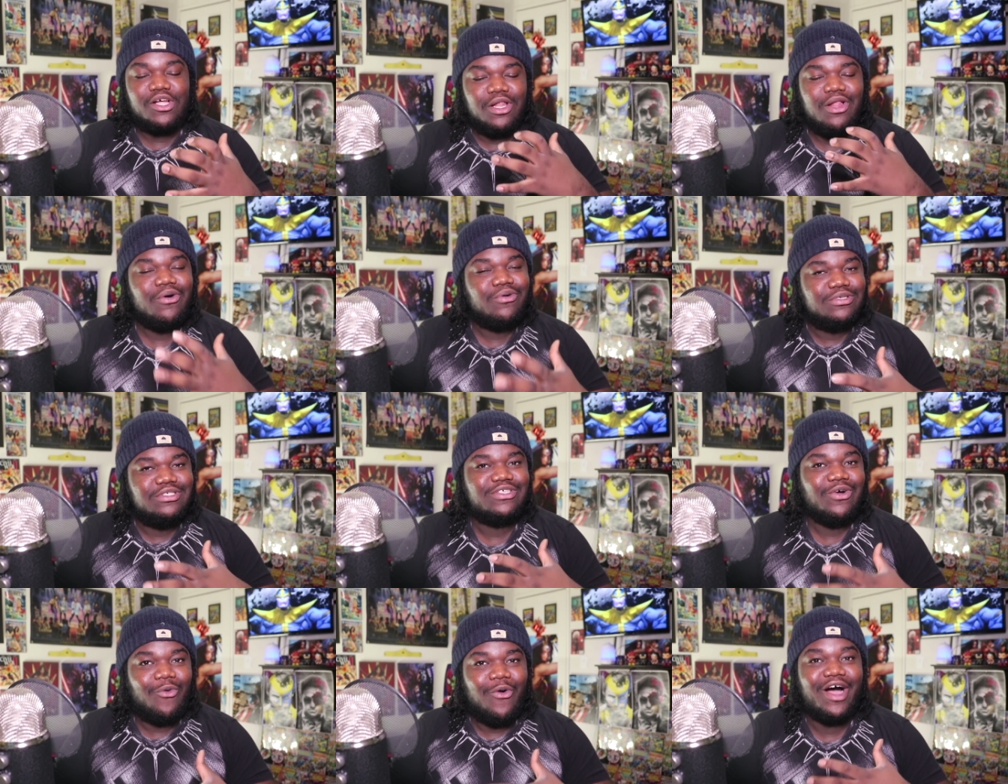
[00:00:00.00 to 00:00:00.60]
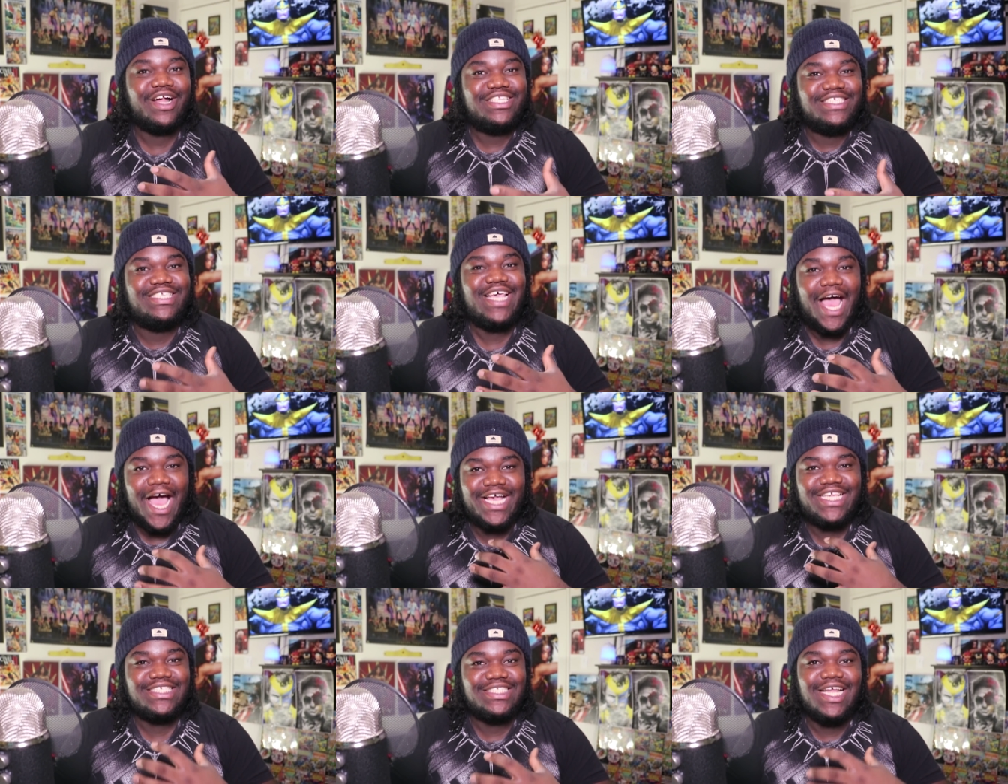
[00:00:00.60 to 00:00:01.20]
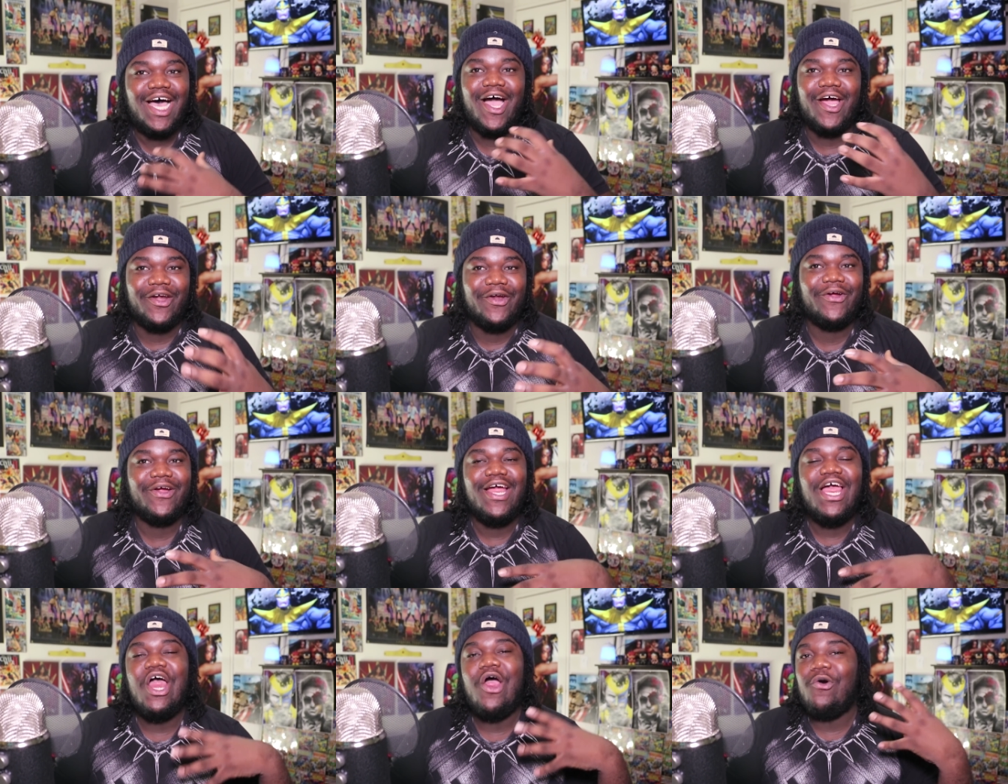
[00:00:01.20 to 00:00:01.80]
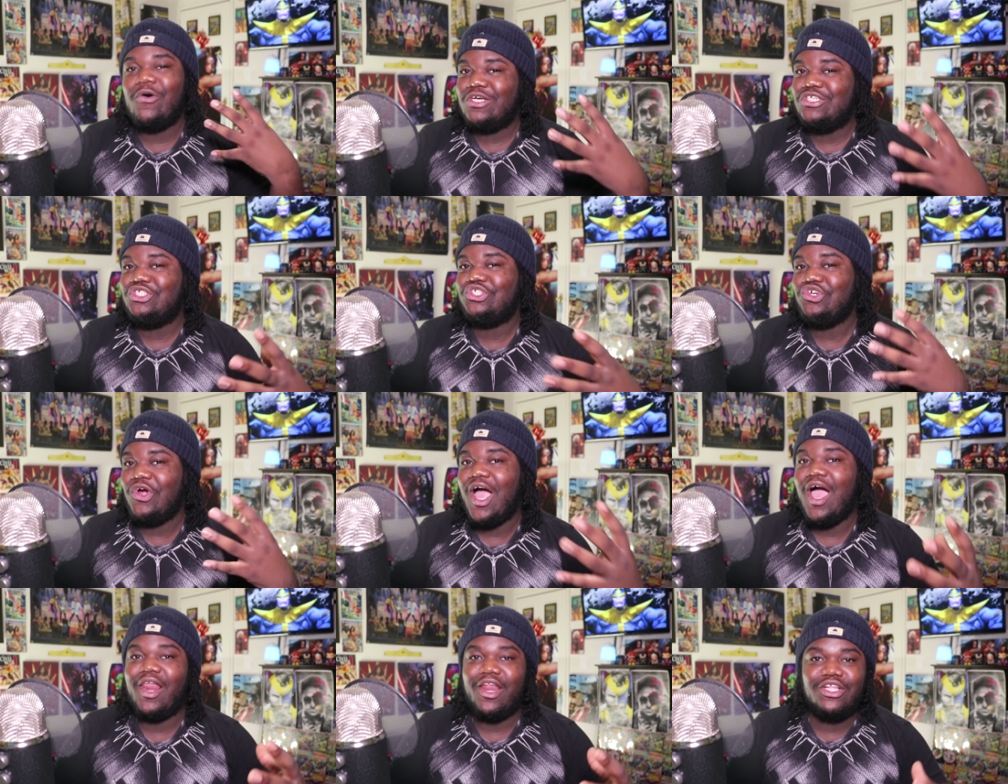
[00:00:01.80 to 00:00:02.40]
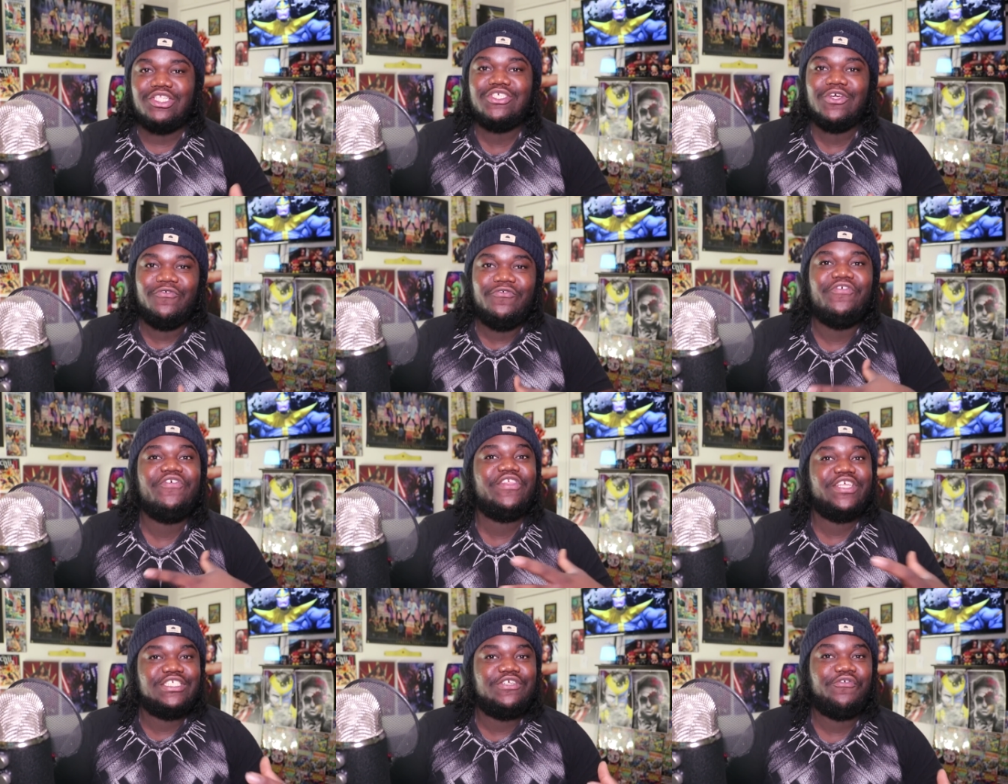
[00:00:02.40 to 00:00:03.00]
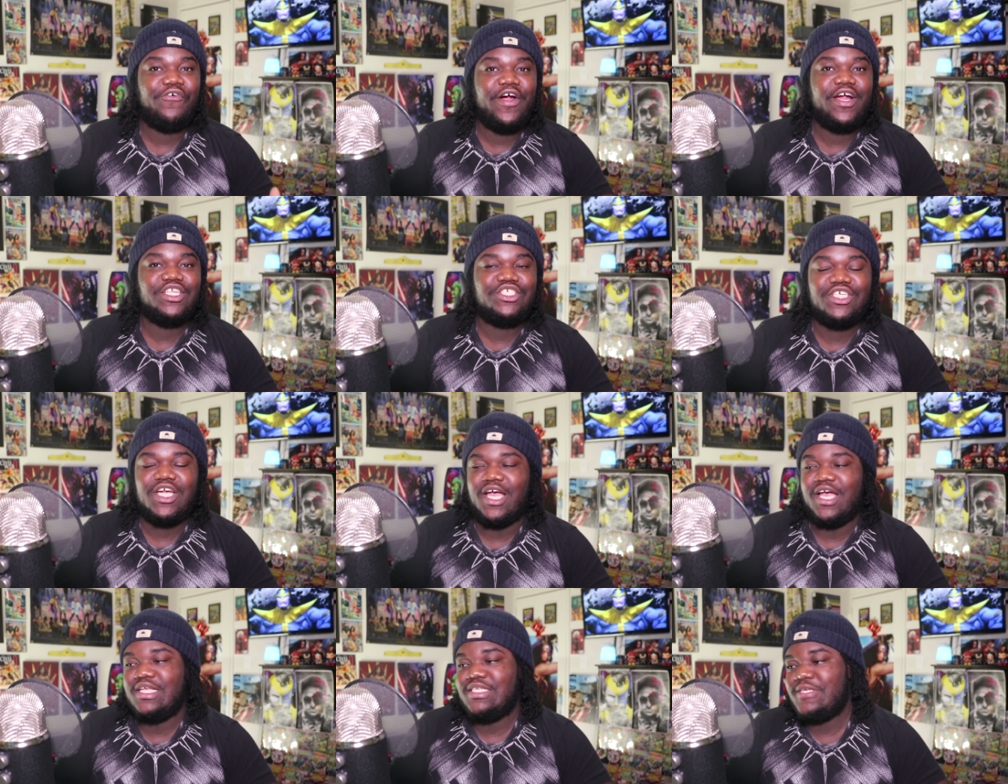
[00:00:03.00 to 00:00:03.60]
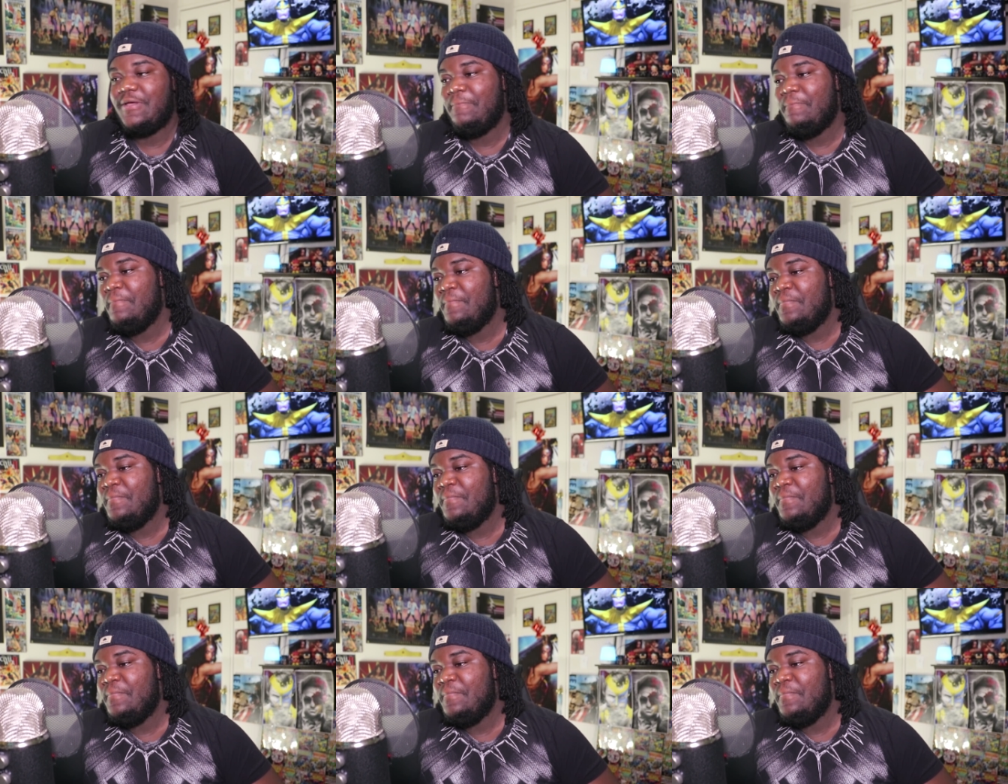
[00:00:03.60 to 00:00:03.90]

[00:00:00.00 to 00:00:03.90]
close to what Zack Snyder was trying to do for this franchise.